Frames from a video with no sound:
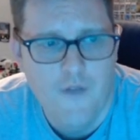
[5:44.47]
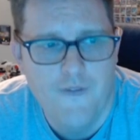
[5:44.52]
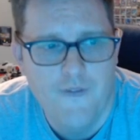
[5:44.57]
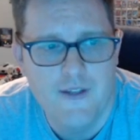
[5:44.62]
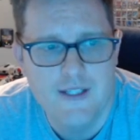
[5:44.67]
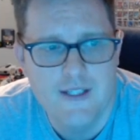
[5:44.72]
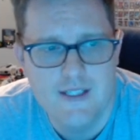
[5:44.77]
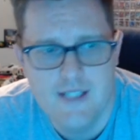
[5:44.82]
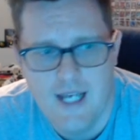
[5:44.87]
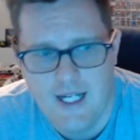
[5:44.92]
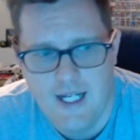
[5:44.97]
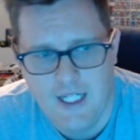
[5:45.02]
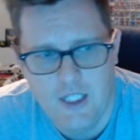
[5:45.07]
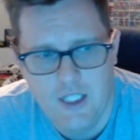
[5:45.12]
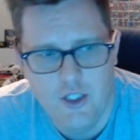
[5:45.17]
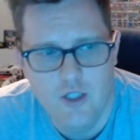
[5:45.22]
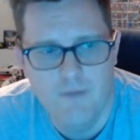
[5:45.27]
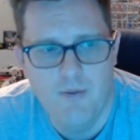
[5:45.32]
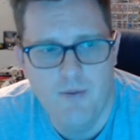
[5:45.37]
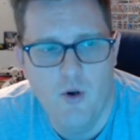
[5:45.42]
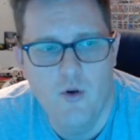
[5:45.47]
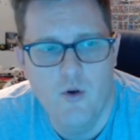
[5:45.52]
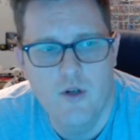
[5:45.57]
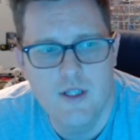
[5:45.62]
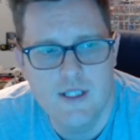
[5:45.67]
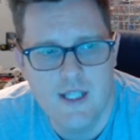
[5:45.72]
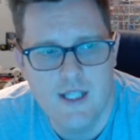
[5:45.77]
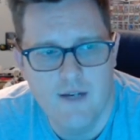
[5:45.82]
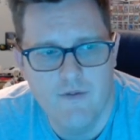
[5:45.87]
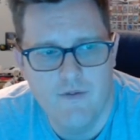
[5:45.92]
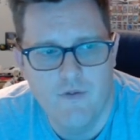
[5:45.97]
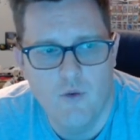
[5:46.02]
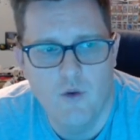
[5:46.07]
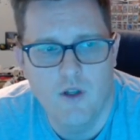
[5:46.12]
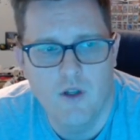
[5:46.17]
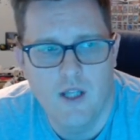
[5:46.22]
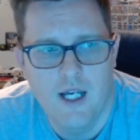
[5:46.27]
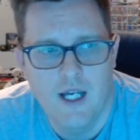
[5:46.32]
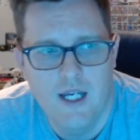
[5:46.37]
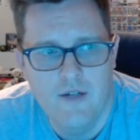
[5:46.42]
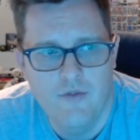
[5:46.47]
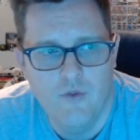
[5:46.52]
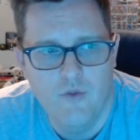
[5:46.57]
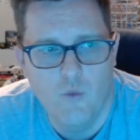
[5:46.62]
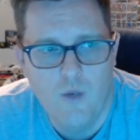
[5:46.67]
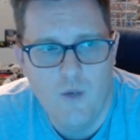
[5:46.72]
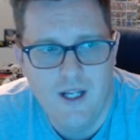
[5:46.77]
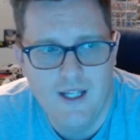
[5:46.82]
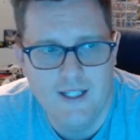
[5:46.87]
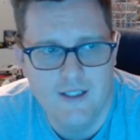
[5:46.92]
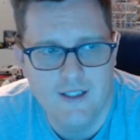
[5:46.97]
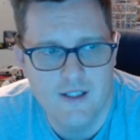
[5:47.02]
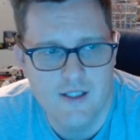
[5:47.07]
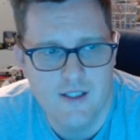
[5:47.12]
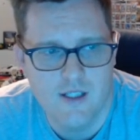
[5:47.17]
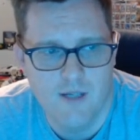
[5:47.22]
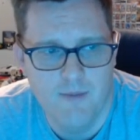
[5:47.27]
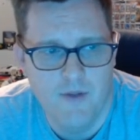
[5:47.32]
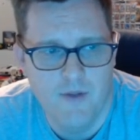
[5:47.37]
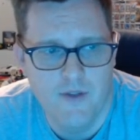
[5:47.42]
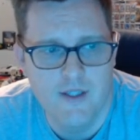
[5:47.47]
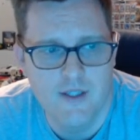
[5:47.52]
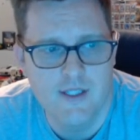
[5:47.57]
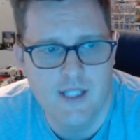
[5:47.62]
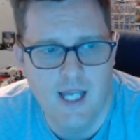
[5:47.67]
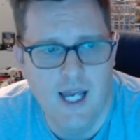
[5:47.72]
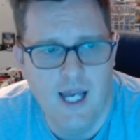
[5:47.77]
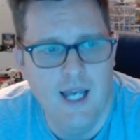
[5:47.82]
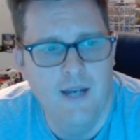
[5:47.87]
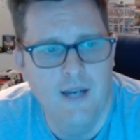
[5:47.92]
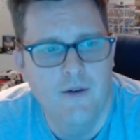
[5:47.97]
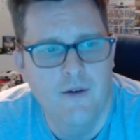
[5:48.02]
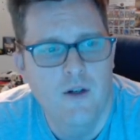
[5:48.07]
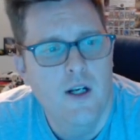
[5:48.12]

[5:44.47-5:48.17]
The second your opponent's at 4 life, we like to summon this guy.